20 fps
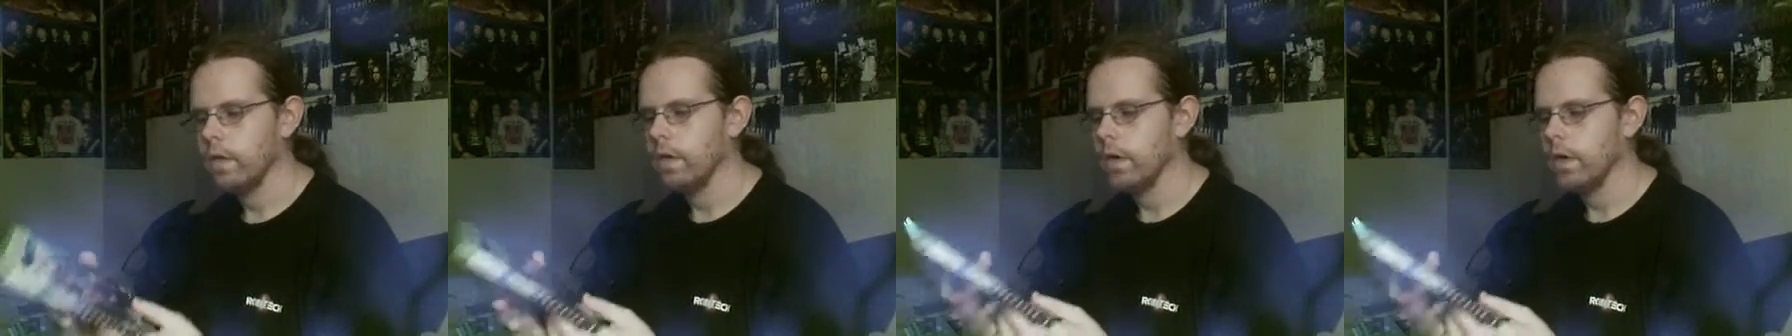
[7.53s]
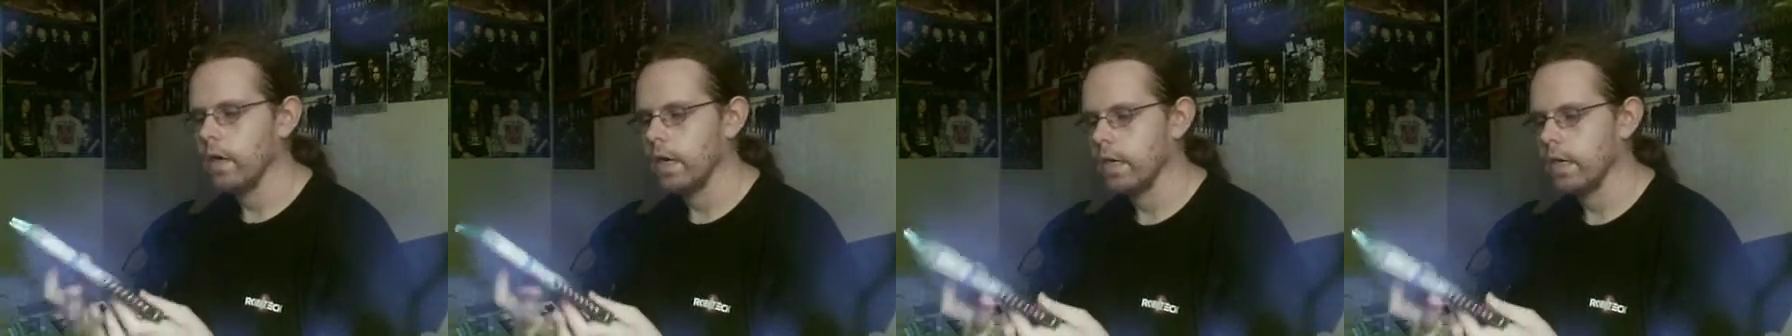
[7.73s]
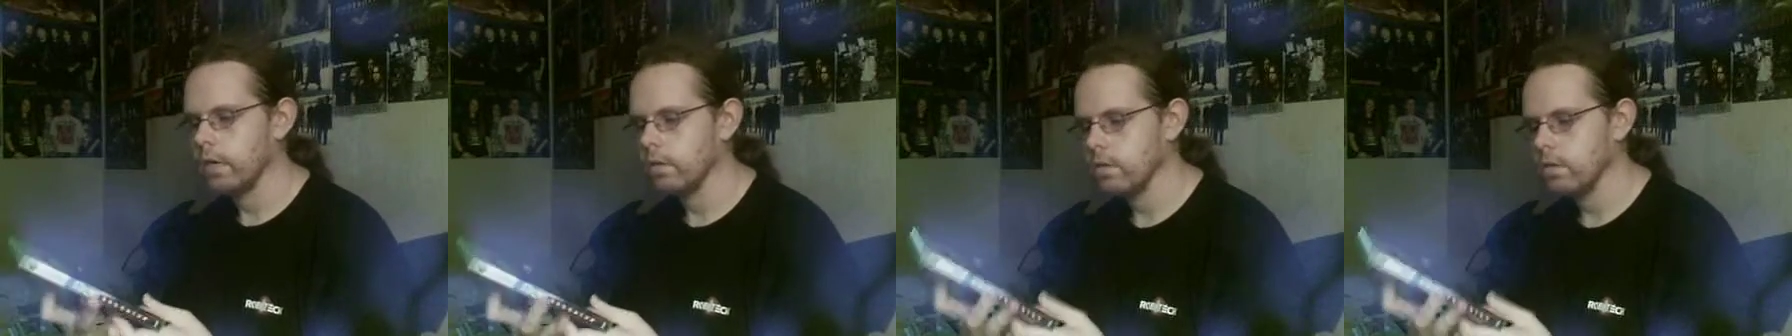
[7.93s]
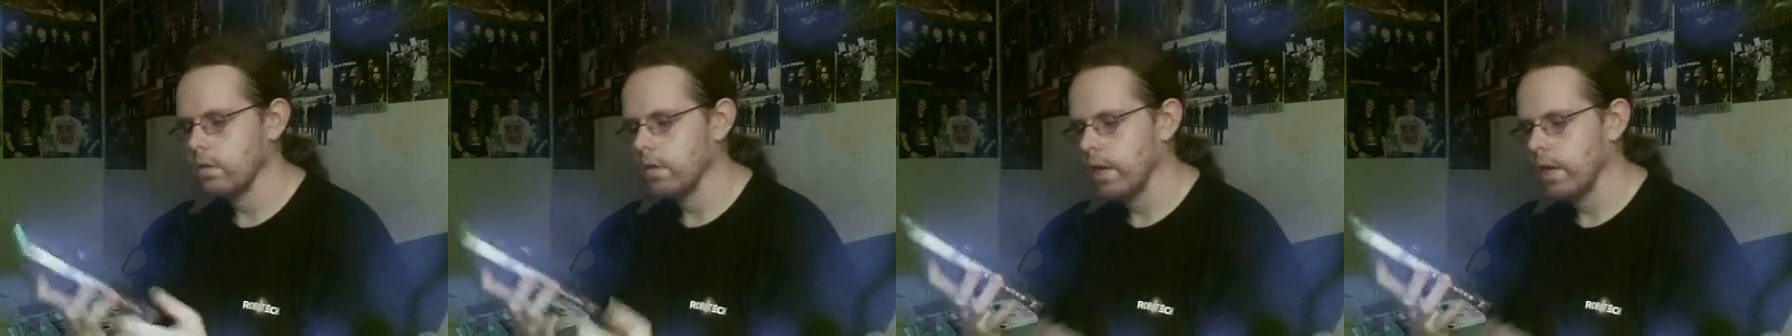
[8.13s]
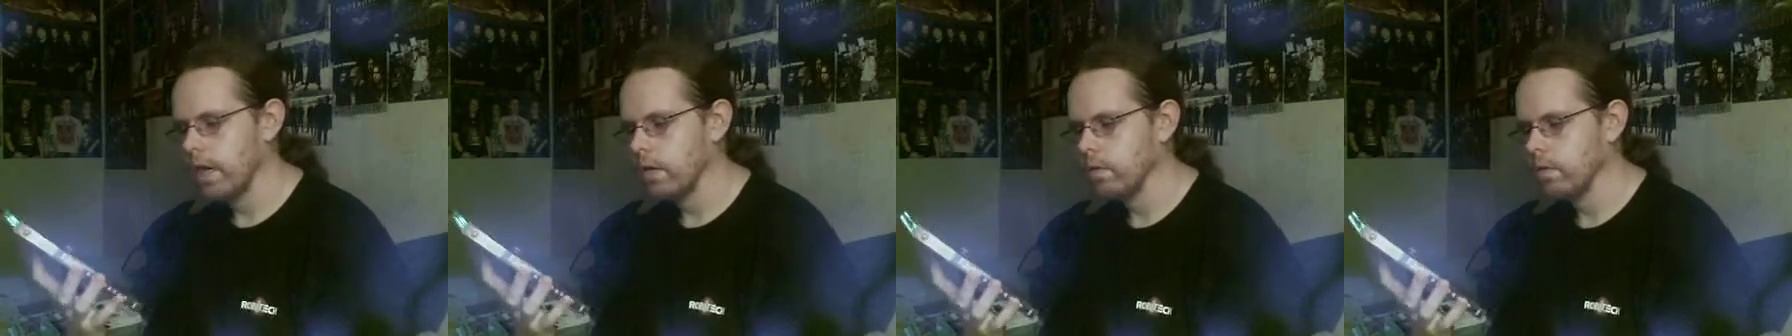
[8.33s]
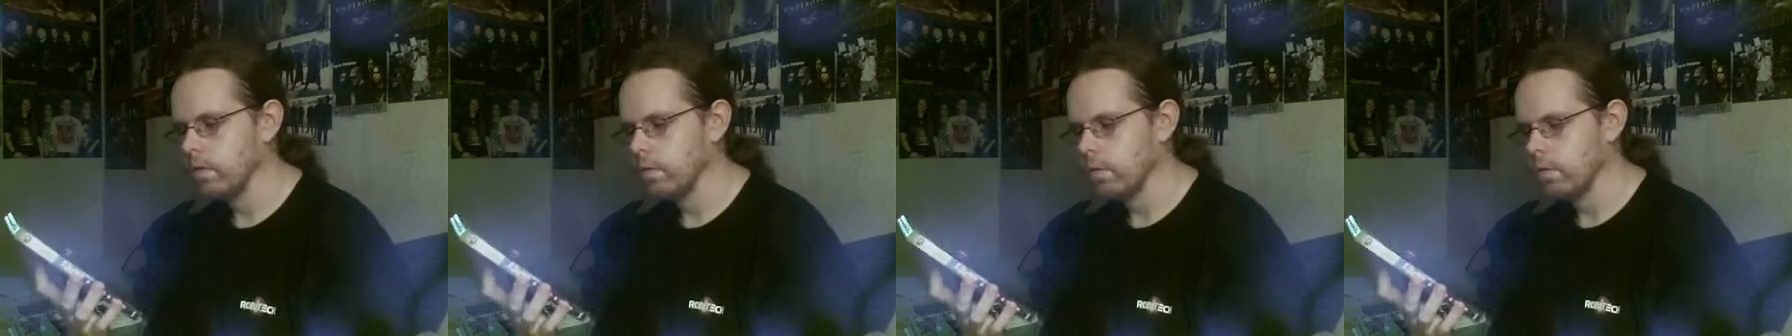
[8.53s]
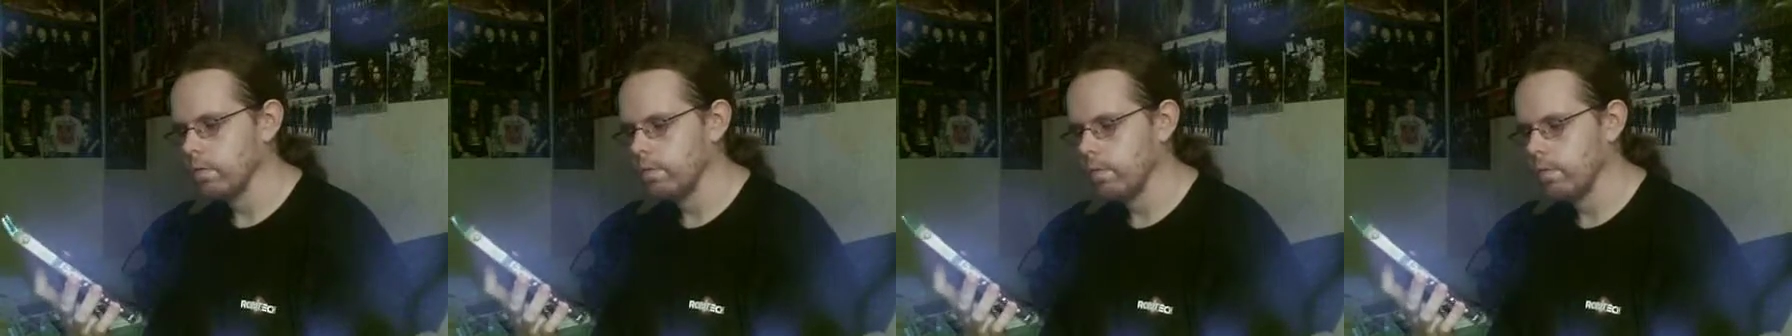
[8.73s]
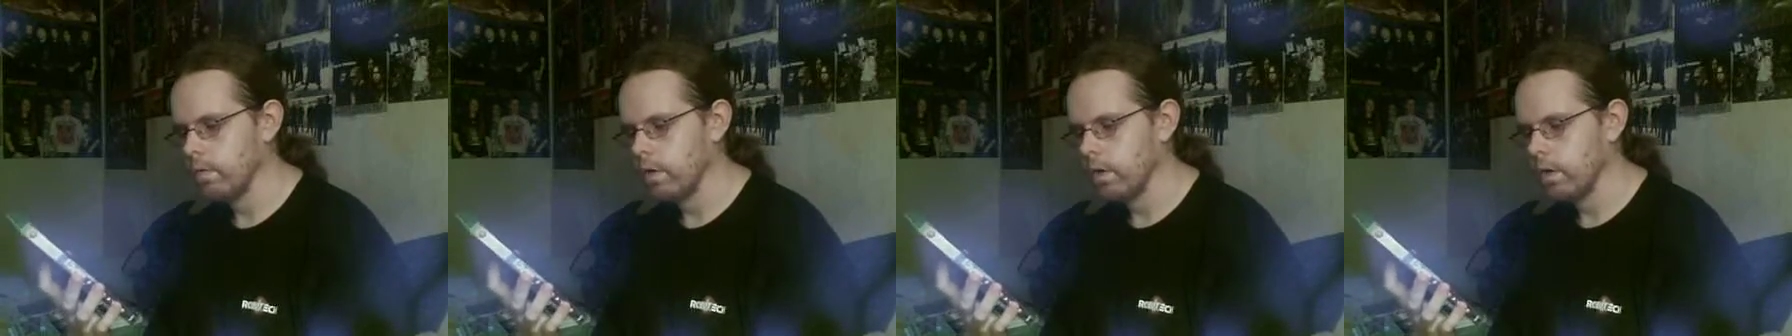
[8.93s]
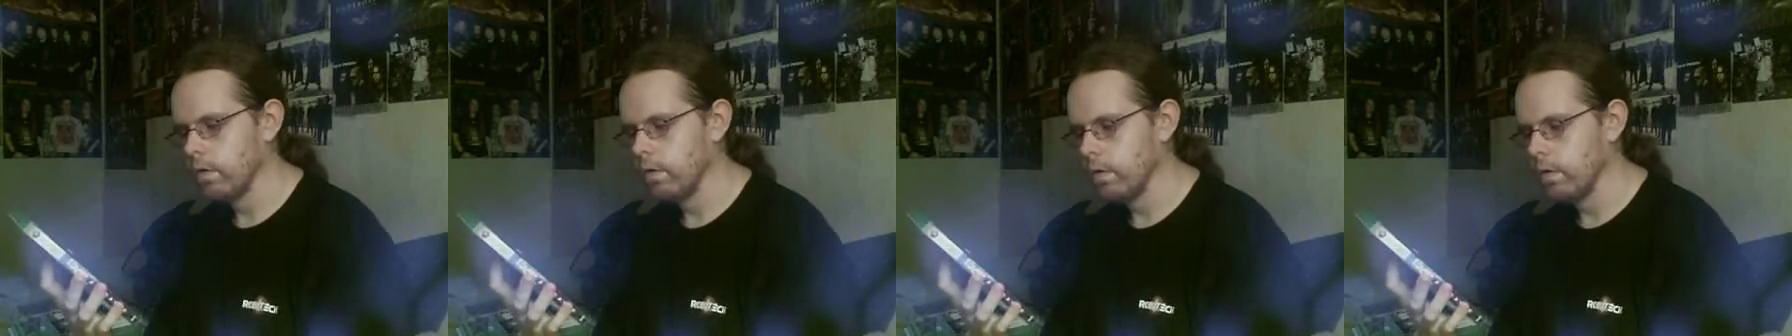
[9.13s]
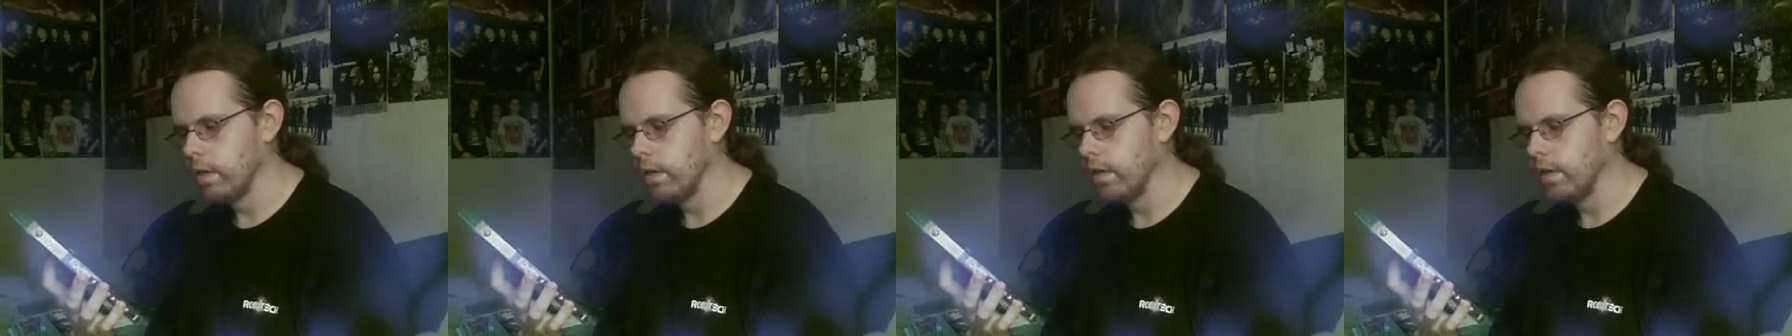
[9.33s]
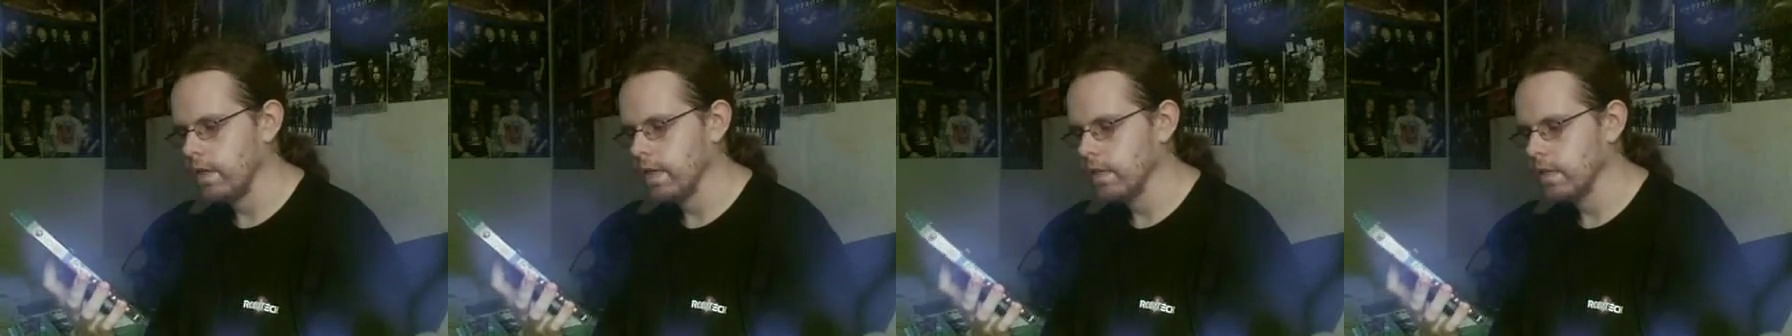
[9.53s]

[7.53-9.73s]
Here's a title called Far Cry